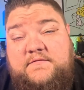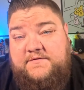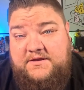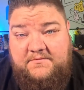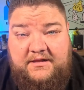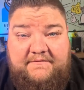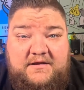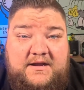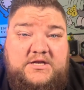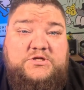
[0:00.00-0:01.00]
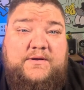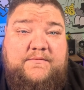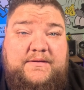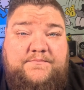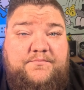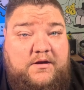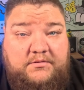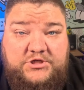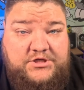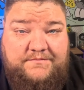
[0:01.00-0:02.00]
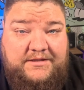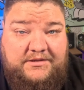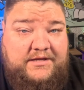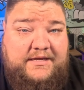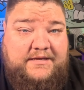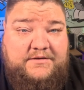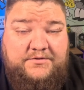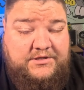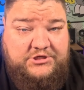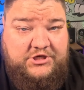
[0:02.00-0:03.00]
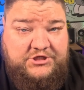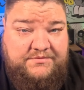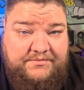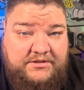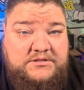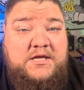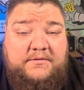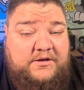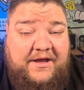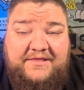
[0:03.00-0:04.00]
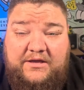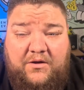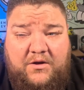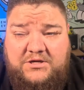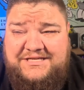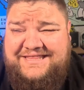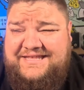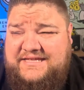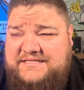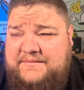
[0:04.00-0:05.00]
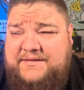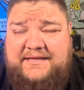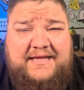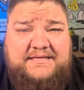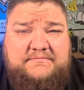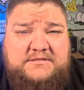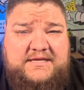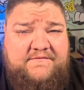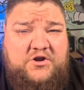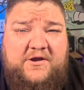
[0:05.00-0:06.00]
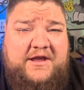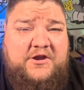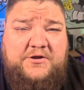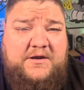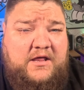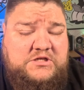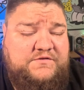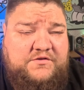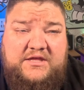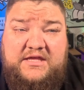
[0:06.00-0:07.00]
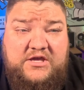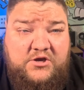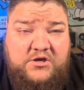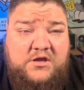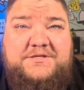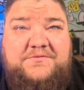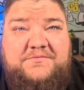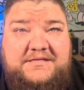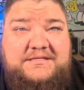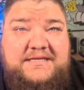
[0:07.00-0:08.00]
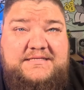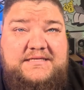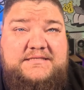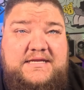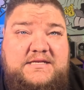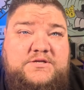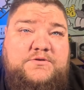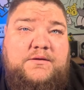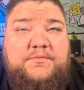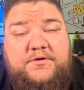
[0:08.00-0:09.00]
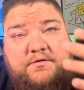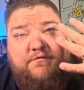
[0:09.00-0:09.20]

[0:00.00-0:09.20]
you didn't want to live in an HOA, we probably shouldn't be looking at new construction builds. You know, I think ours, I think is something like seven or eight hundred dollars for the year. So this leads us into number